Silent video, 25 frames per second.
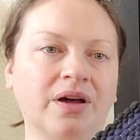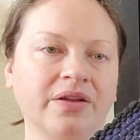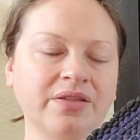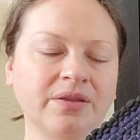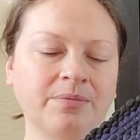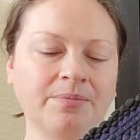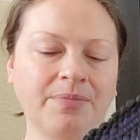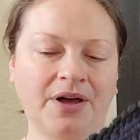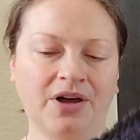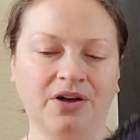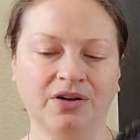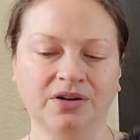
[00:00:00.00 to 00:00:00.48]
on
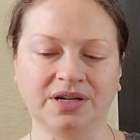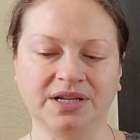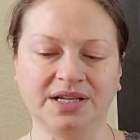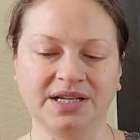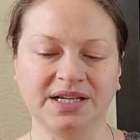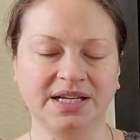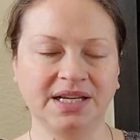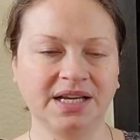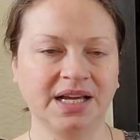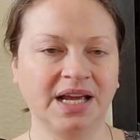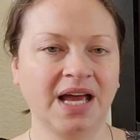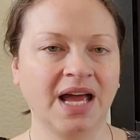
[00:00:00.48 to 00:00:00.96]
the
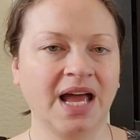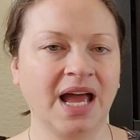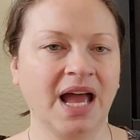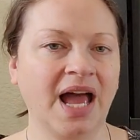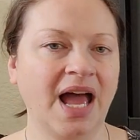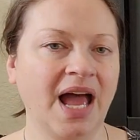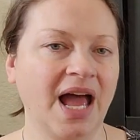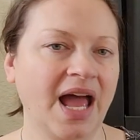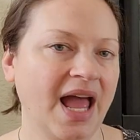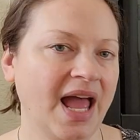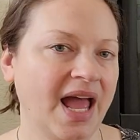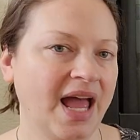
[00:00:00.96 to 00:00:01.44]
balcony
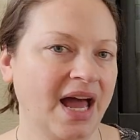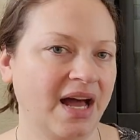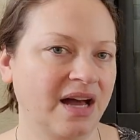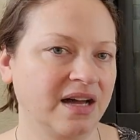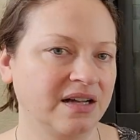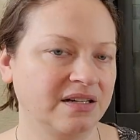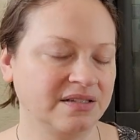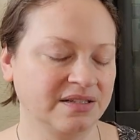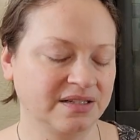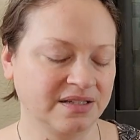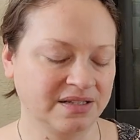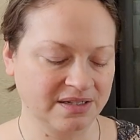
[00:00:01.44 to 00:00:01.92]

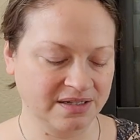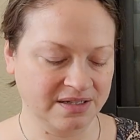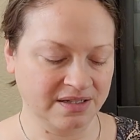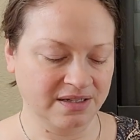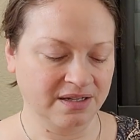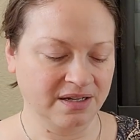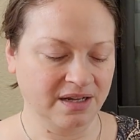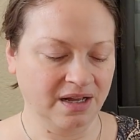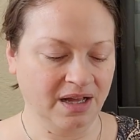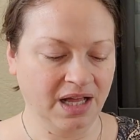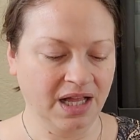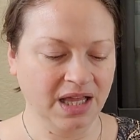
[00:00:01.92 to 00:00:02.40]
and
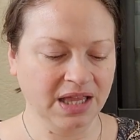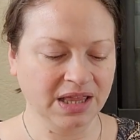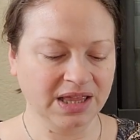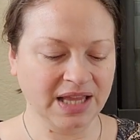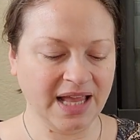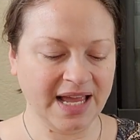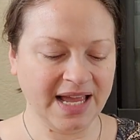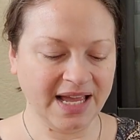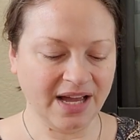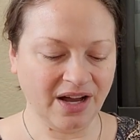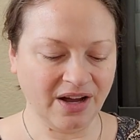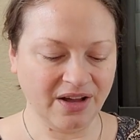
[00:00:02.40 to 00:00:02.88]

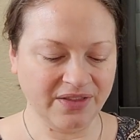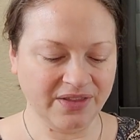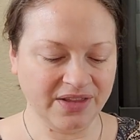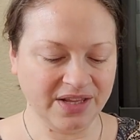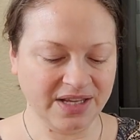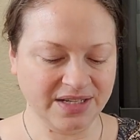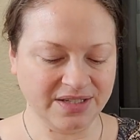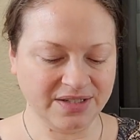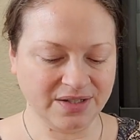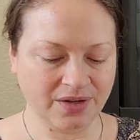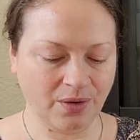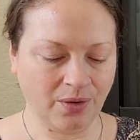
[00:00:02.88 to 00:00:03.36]
lay on
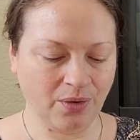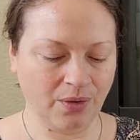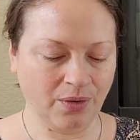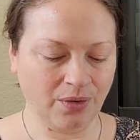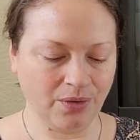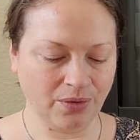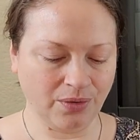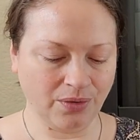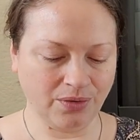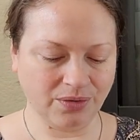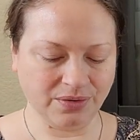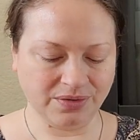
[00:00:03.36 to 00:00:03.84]
these
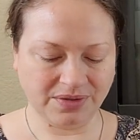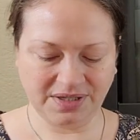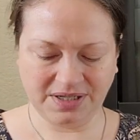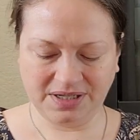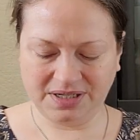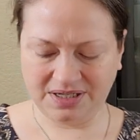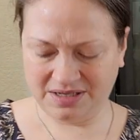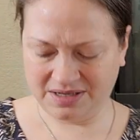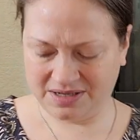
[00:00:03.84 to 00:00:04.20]
old